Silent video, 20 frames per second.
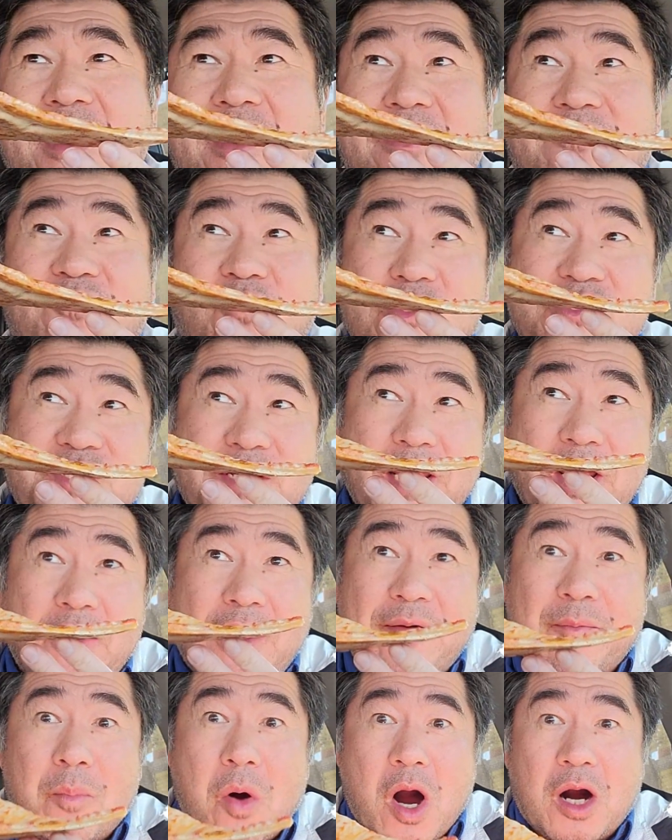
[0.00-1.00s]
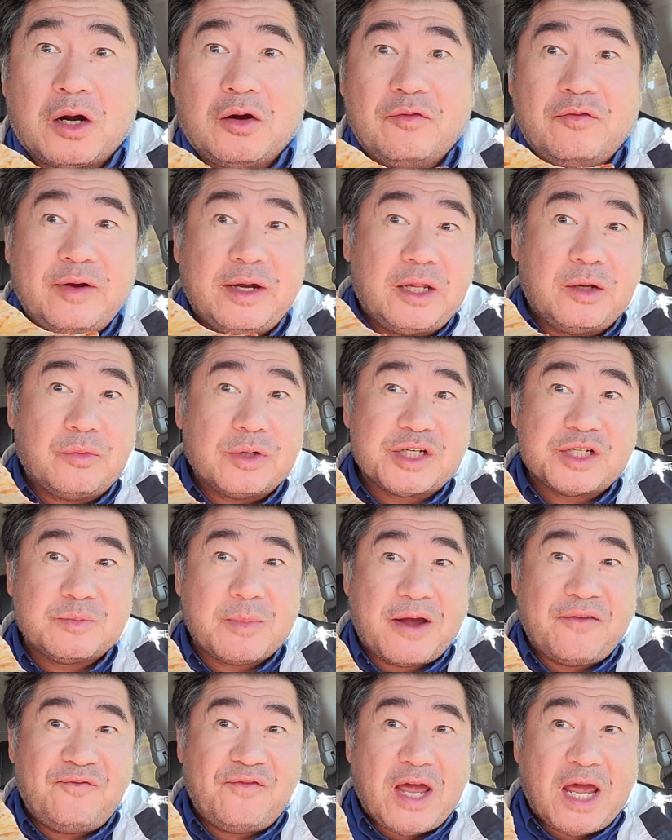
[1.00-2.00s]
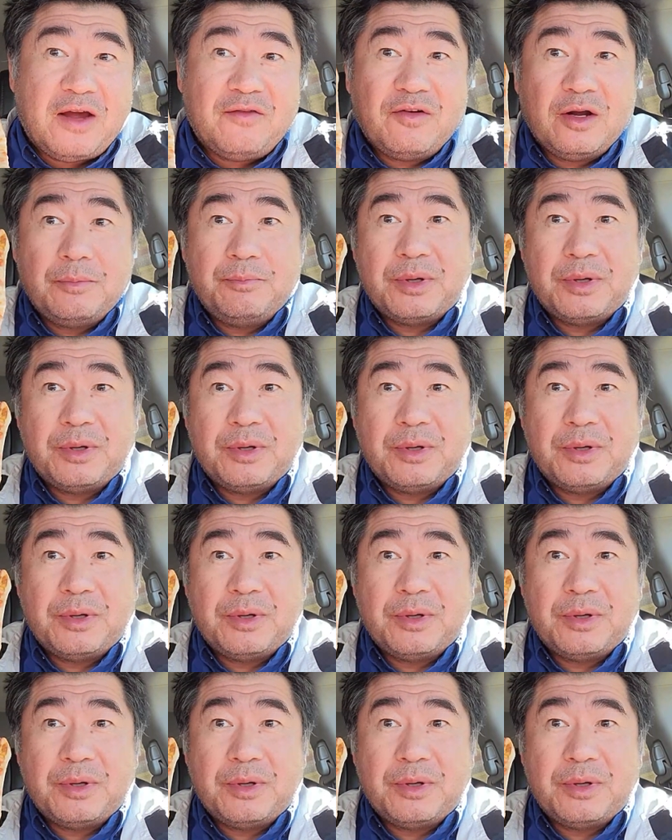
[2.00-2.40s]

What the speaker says: Unfortunately, they don't have margarita, which is my favorite,